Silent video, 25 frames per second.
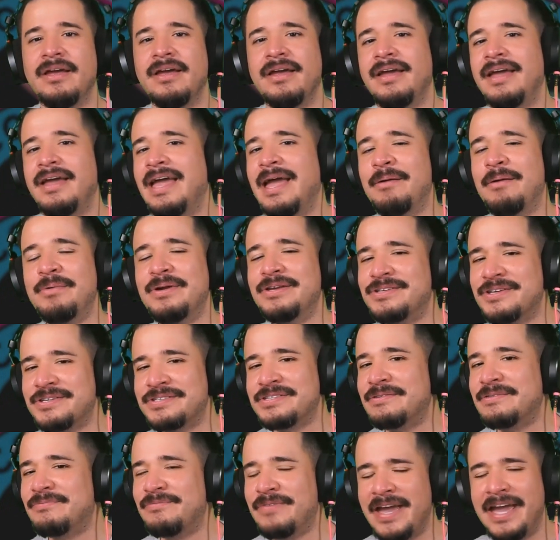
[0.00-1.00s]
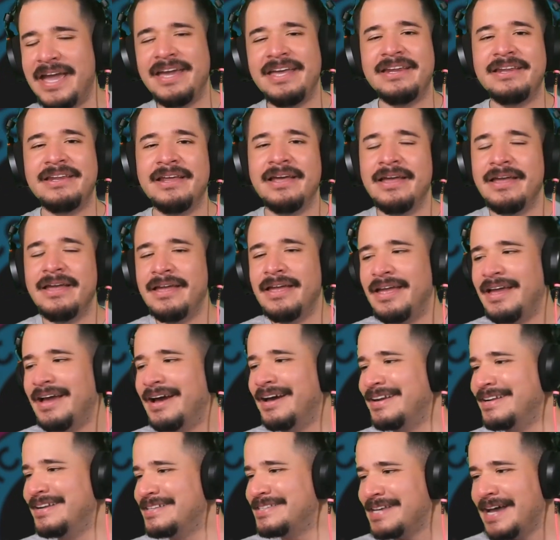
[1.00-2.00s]
And we just invade an
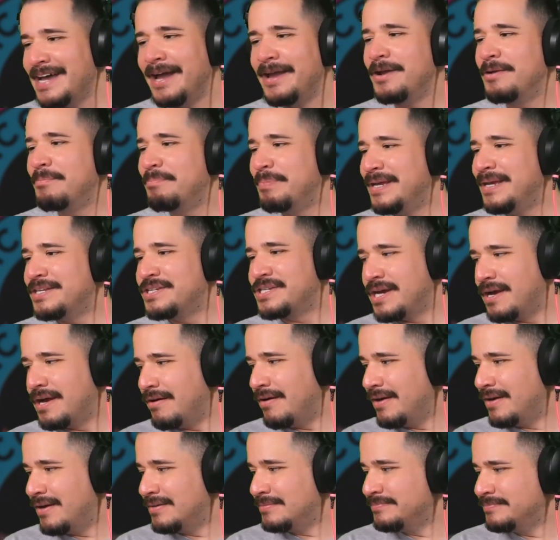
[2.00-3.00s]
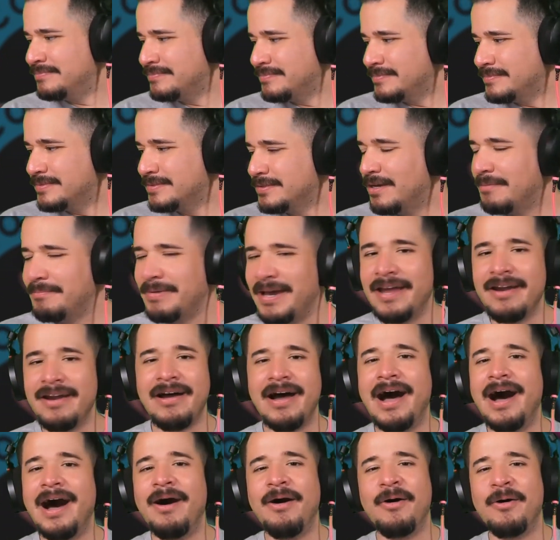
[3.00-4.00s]
entire beach area. No matter
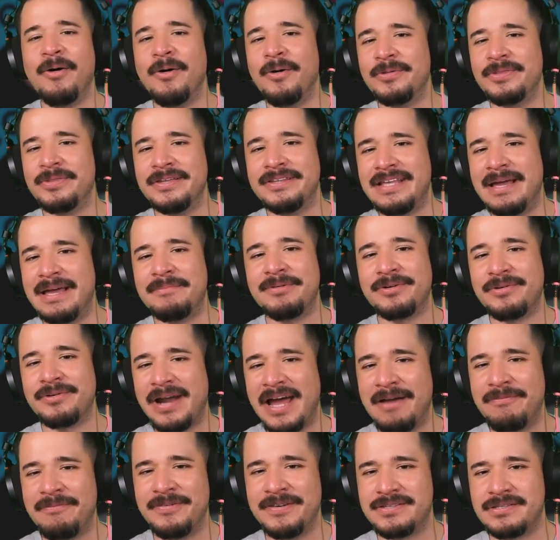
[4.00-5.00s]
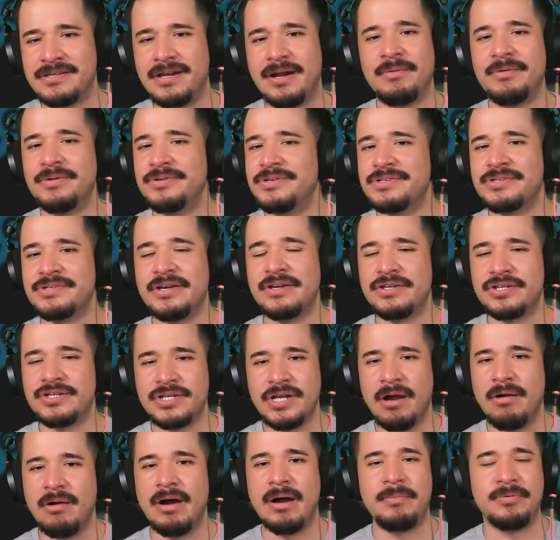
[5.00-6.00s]
how old the demographics are, we're just going to
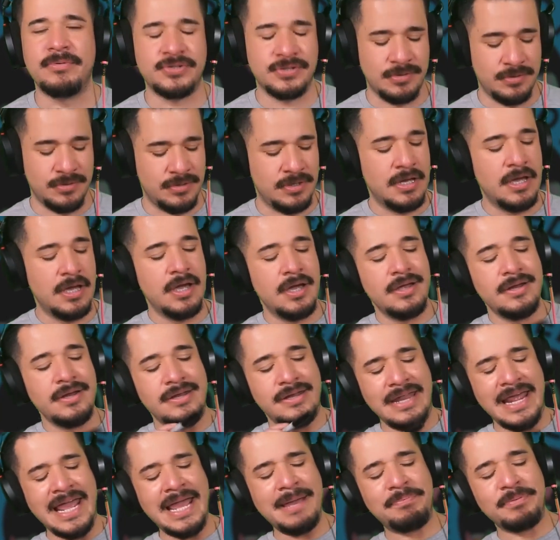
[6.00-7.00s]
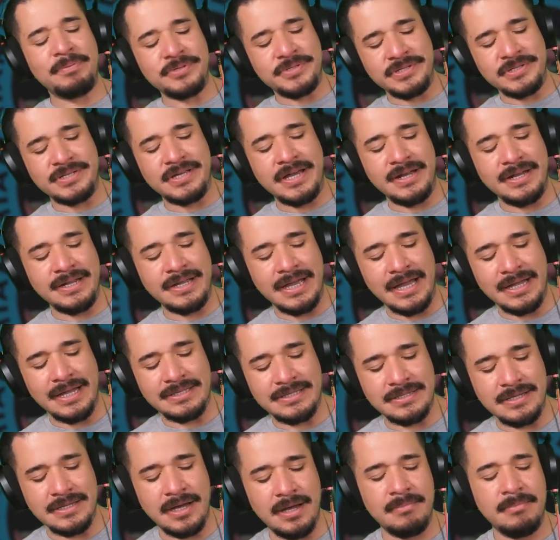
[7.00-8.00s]
show up. So Naples is going to get
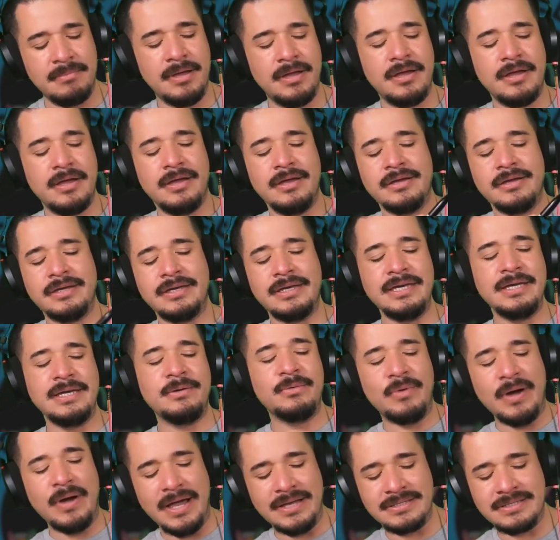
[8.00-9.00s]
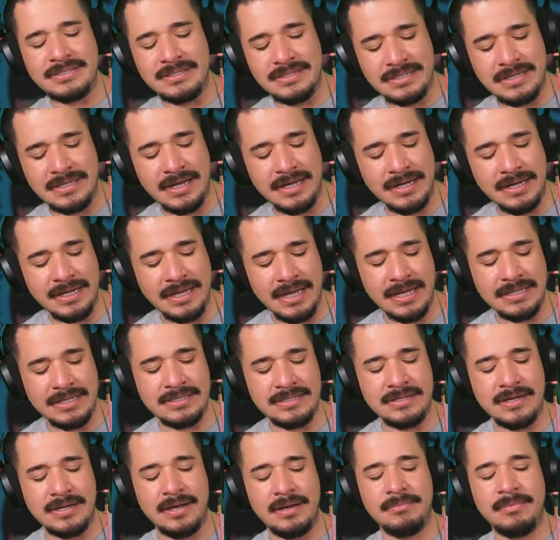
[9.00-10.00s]
some, Key West is going to get
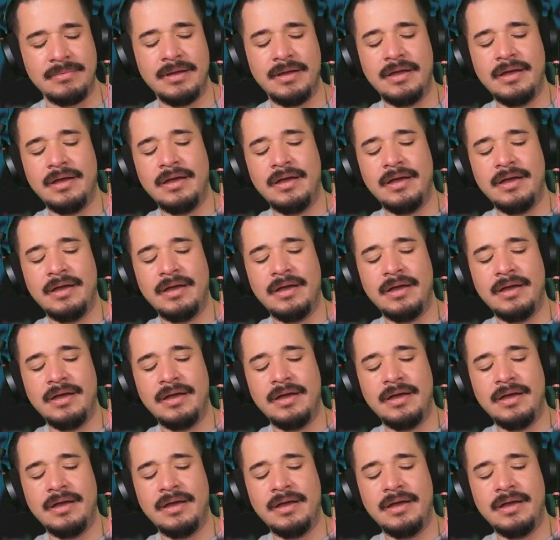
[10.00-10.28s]
some.